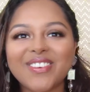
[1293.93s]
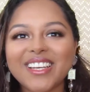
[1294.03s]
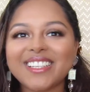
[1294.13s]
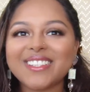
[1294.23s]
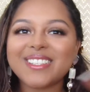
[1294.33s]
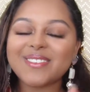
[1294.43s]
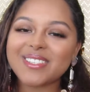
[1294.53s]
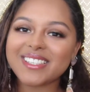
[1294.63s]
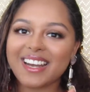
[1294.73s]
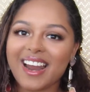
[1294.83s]
forget to
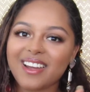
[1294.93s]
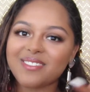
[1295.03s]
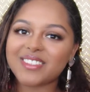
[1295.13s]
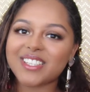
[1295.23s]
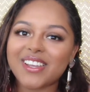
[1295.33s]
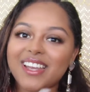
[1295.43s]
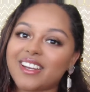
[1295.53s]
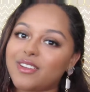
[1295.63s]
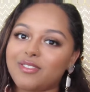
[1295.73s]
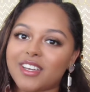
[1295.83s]
subscribe to get
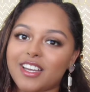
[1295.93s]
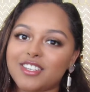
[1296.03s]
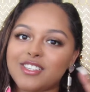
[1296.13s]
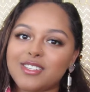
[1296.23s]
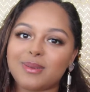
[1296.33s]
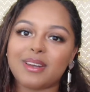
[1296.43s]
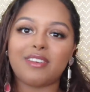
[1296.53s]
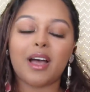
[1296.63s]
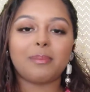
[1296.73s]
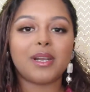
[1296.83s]
notifications whenever
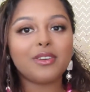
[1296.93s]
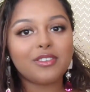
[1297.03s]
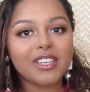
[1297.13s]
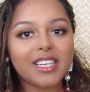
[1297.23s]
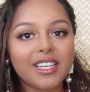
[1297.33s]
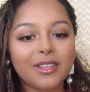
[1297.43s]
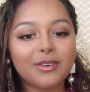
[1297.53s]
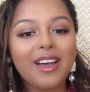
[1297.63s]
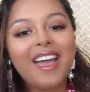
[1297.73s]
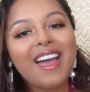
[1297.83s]
I upload a
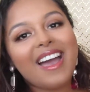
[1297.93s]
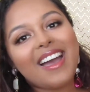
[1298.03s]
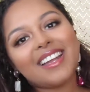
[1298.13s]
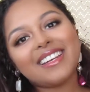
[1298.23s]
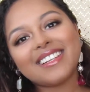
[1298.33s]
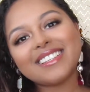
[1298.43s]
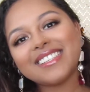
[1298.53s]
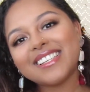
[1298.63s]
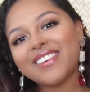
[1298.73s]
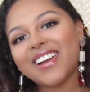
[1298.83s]
video, and I'll
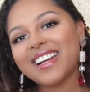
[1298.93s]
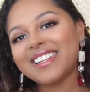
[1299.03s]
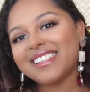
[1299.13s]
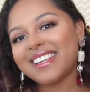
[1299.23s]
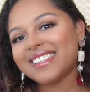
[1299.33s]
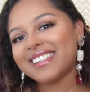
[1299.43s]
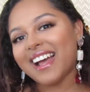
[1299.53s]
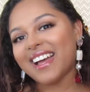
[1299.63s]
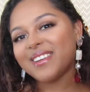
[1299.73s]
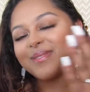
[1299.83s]
see you guys next
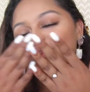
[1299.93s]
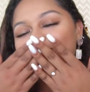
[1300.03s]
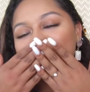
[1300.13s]
time.